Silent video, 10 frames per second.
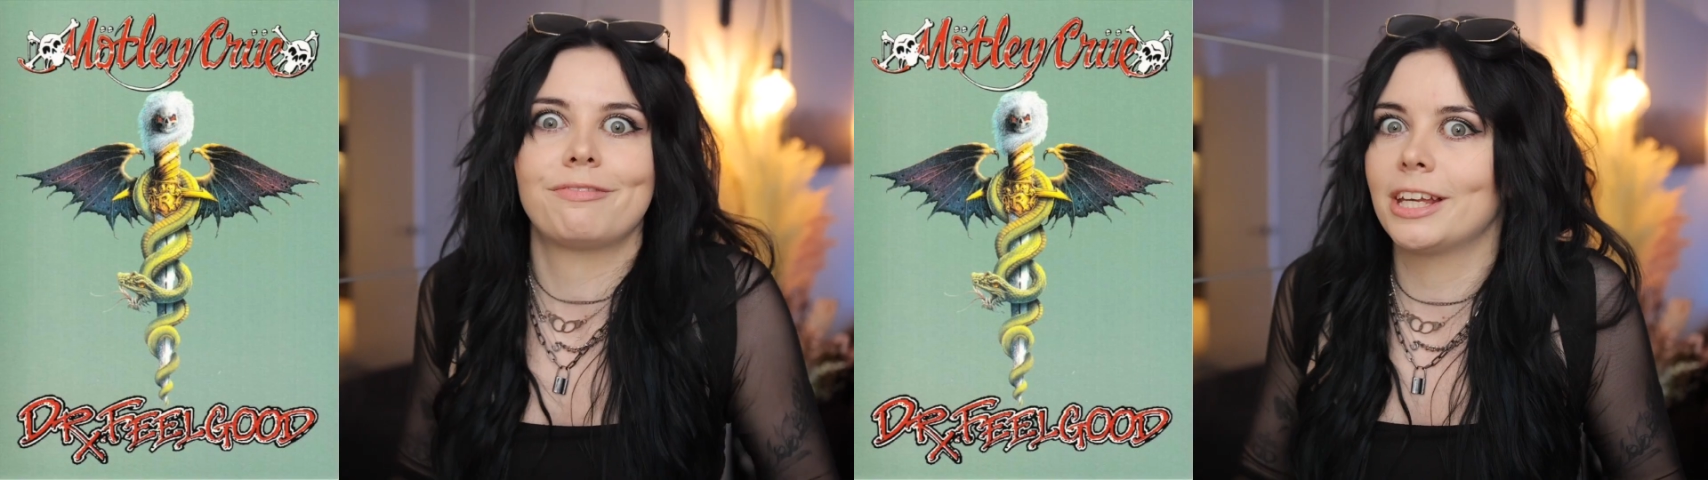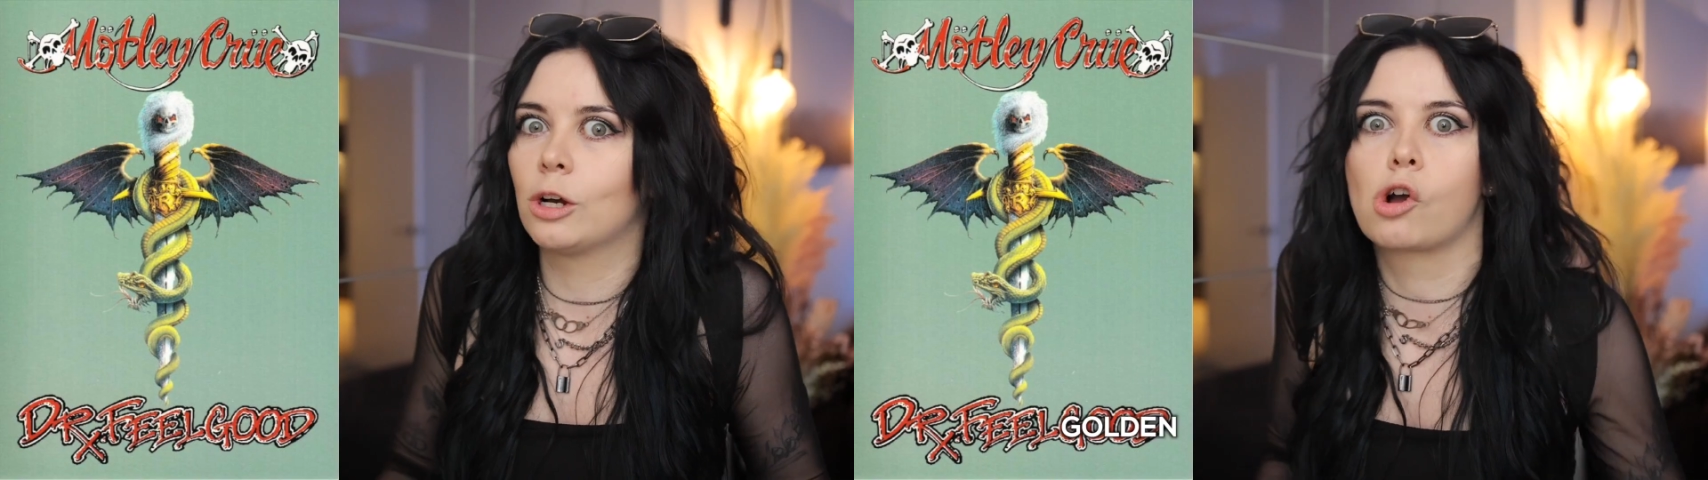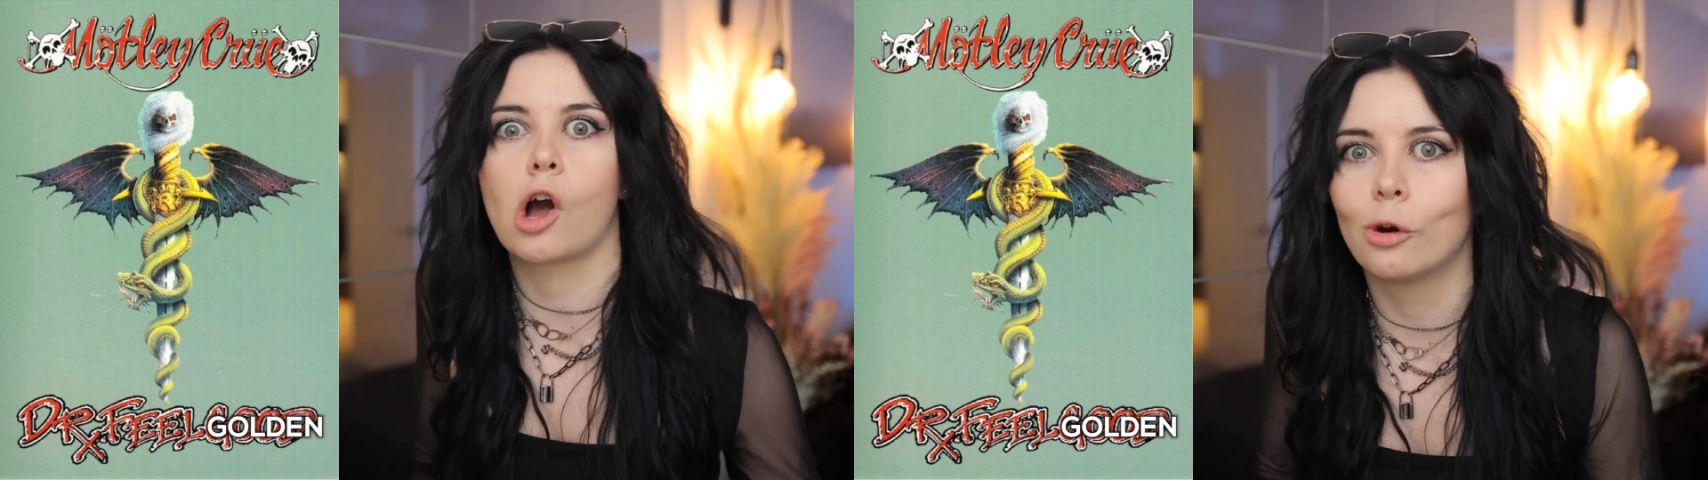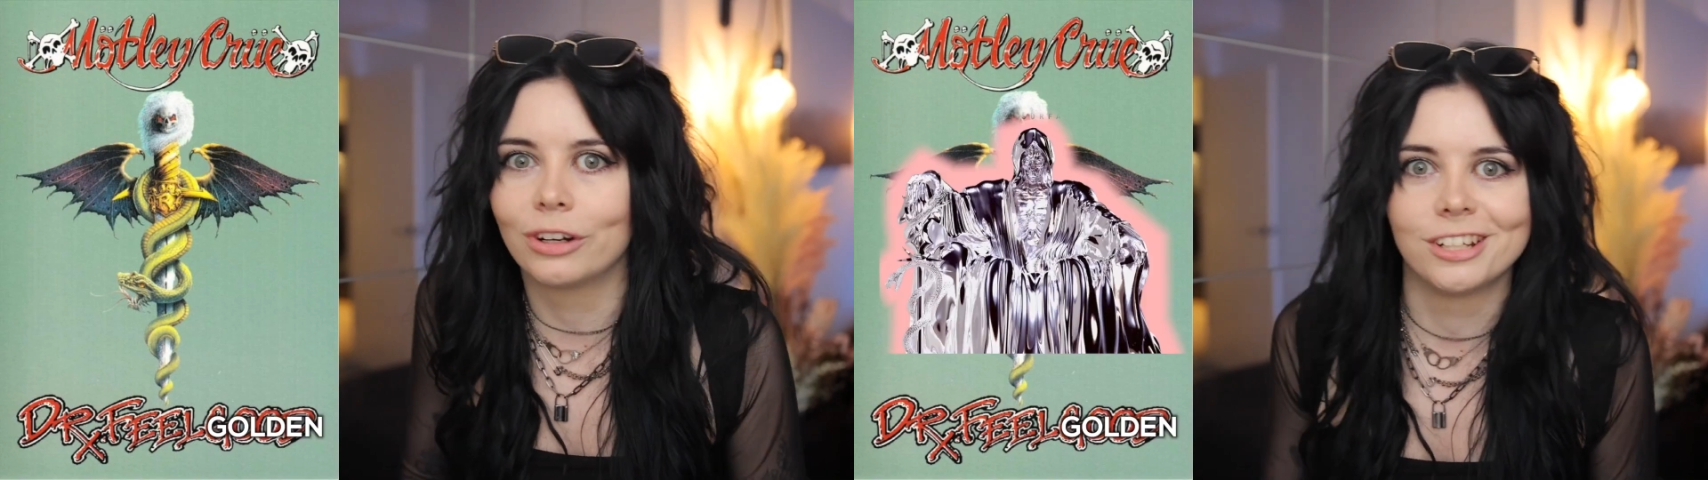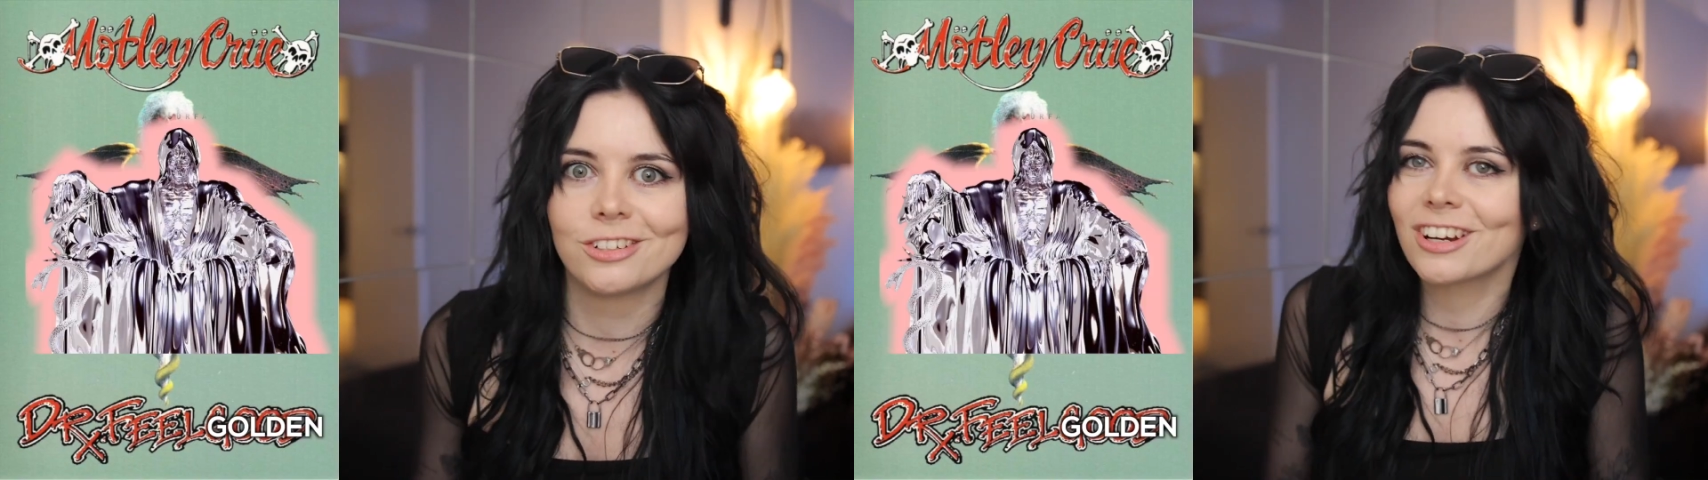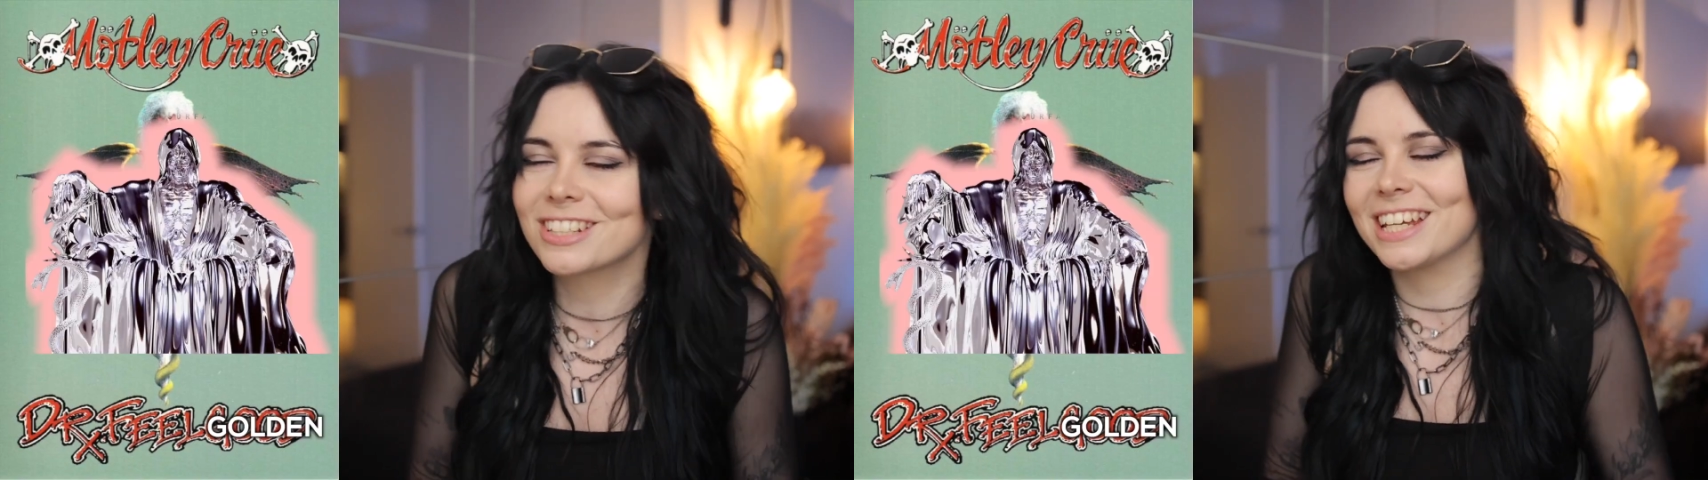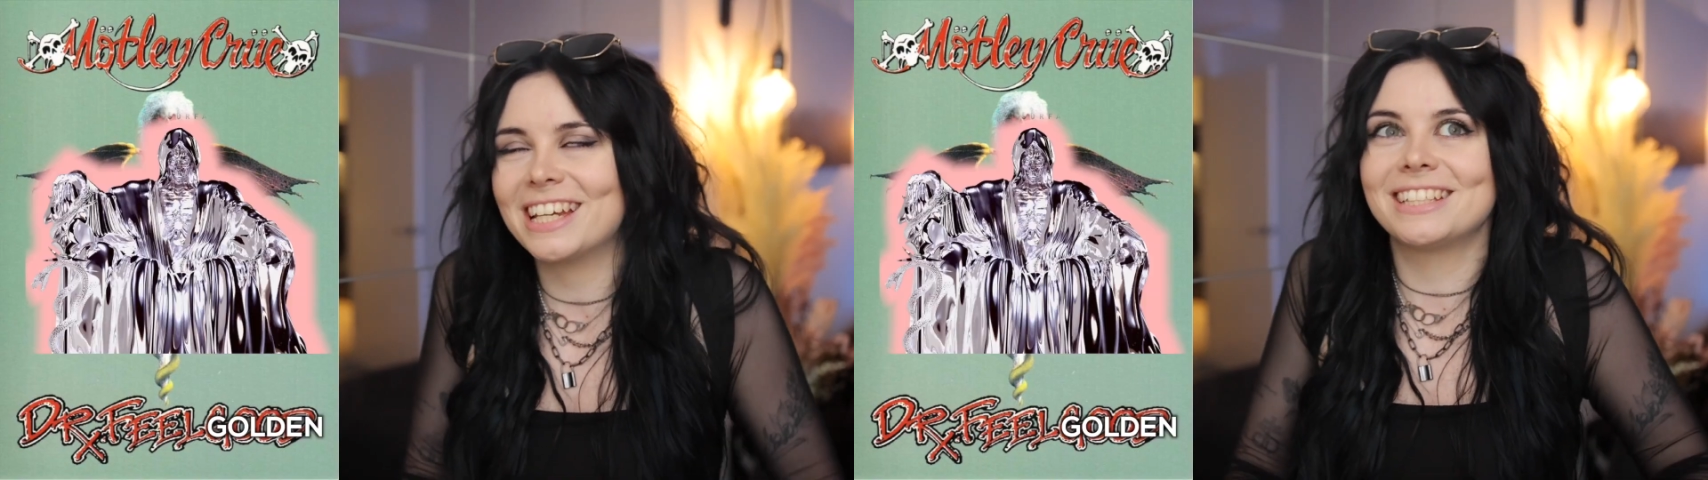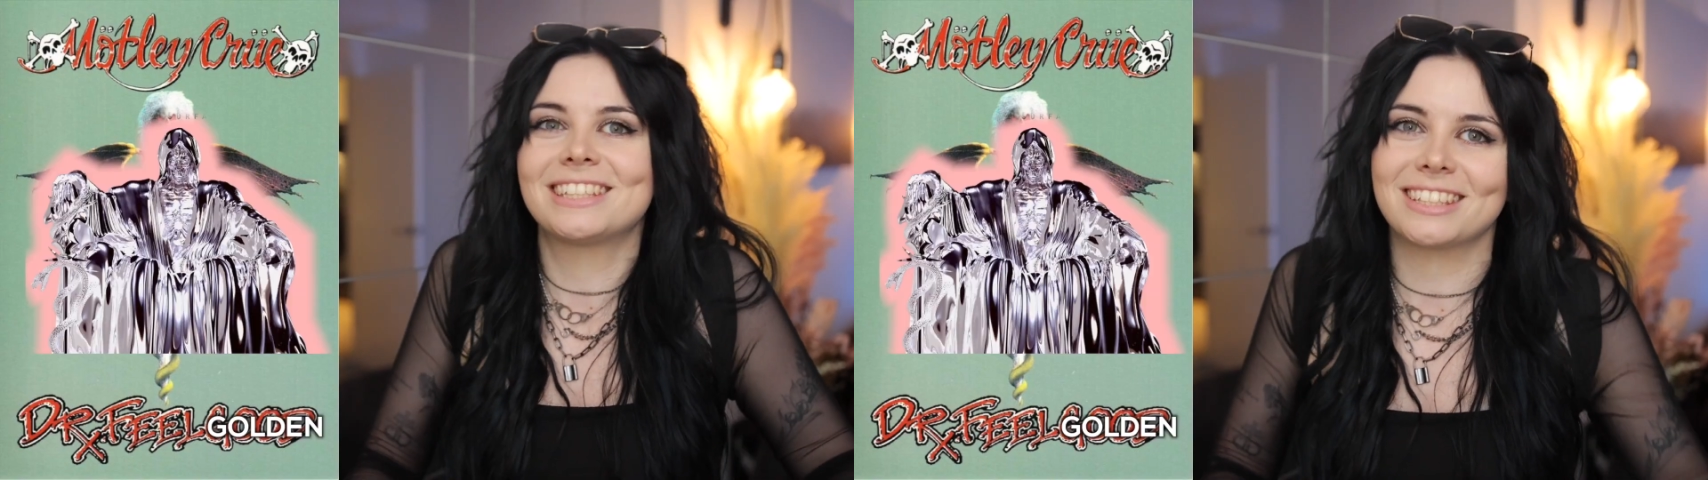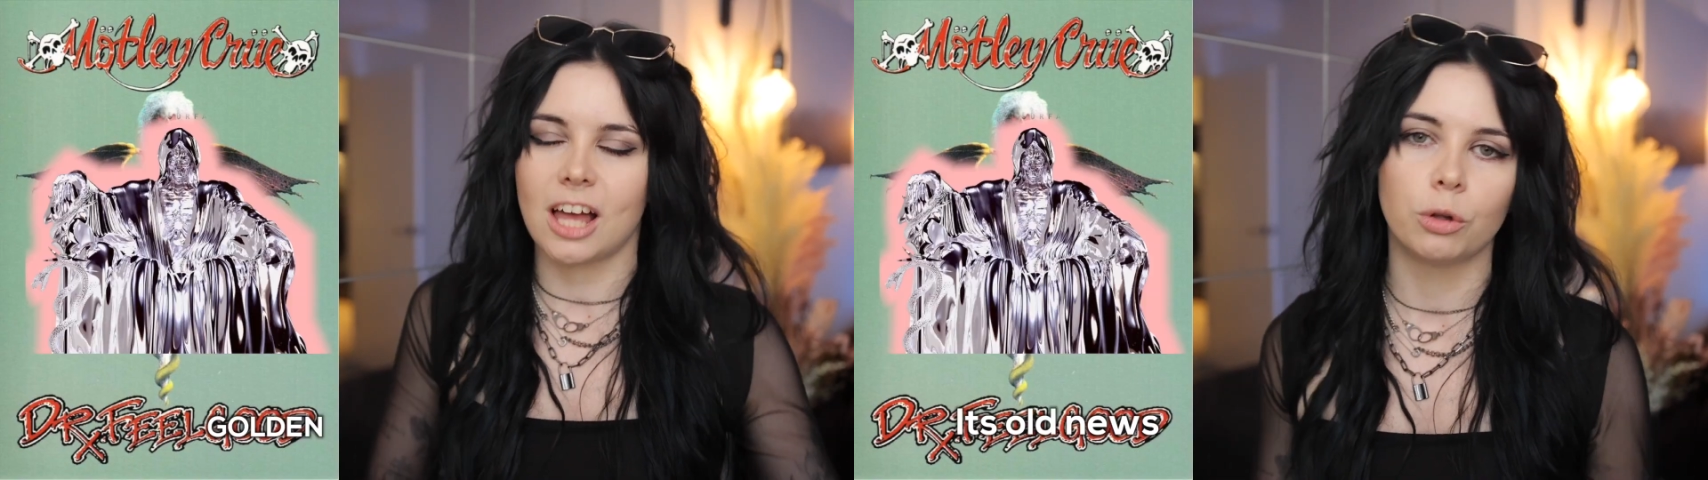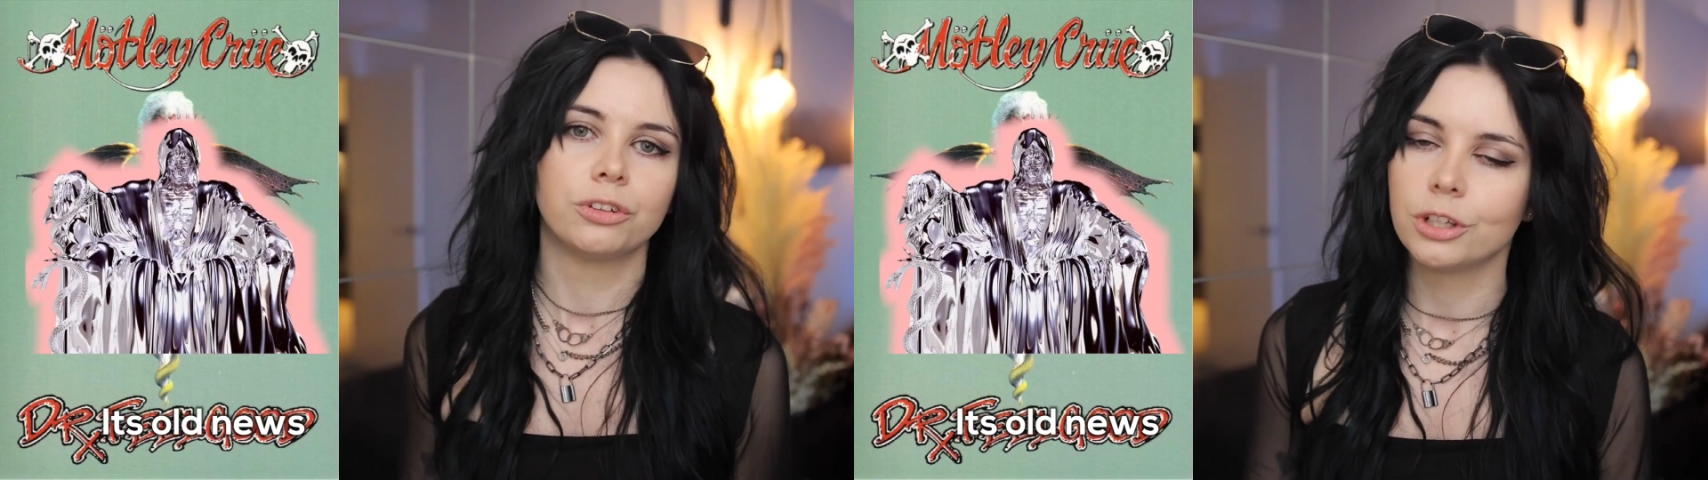Feel Golden, it's
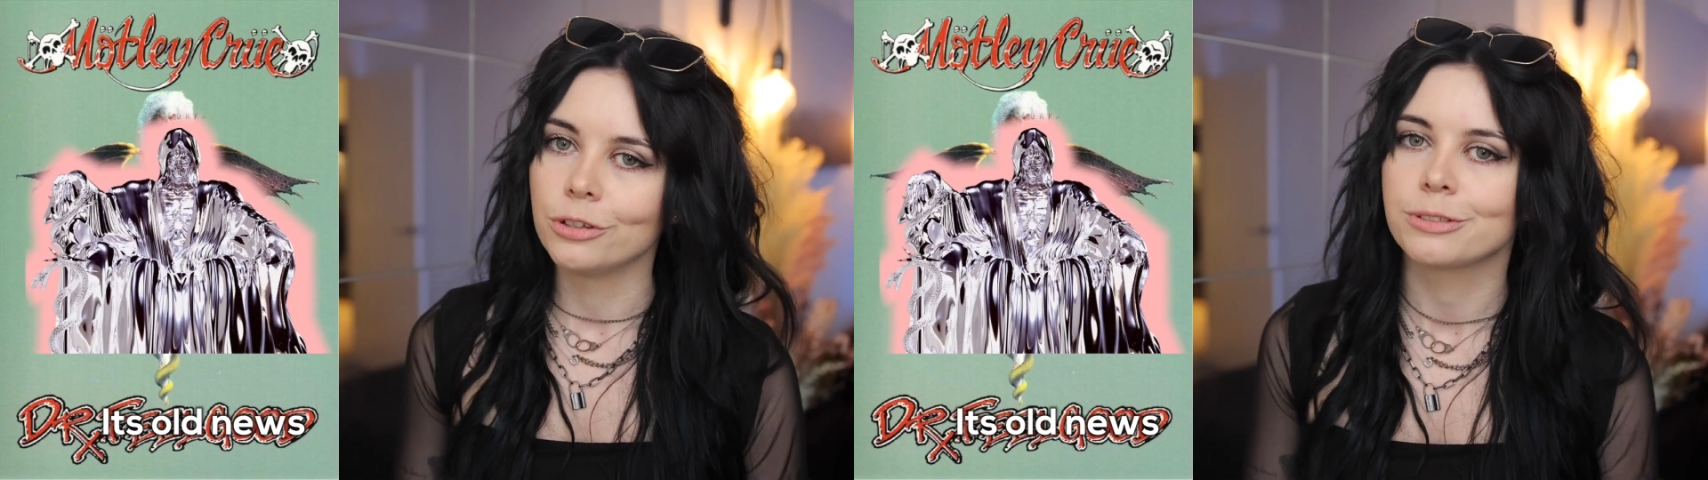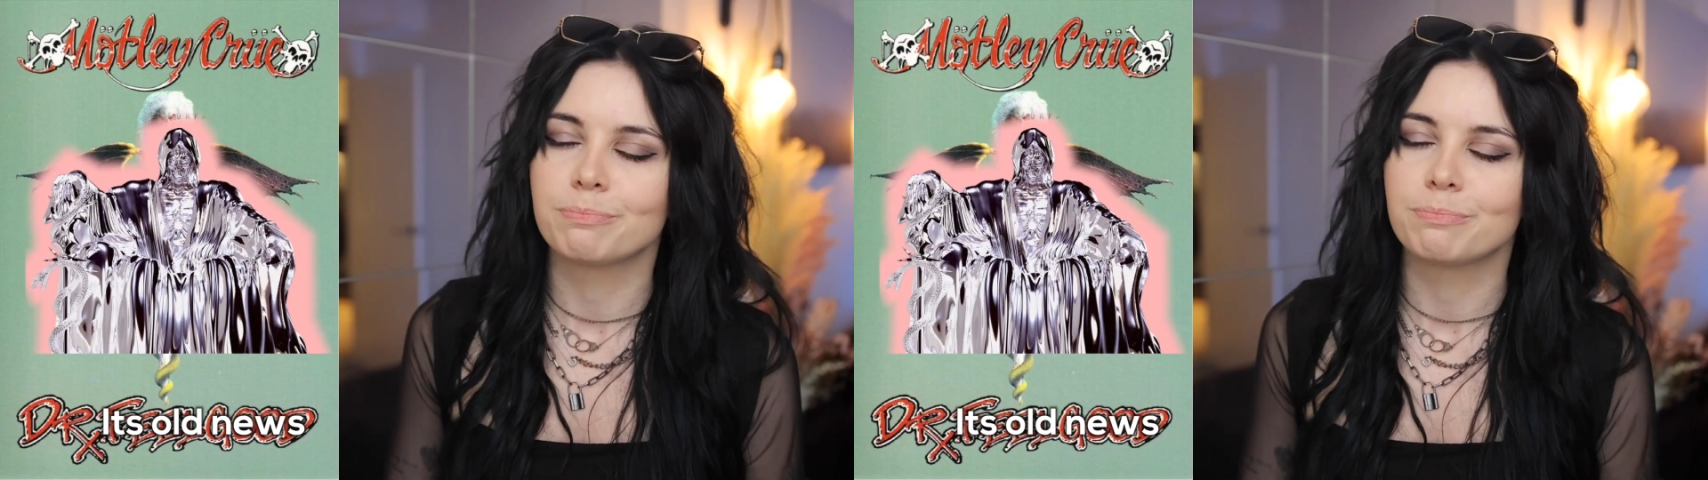old news.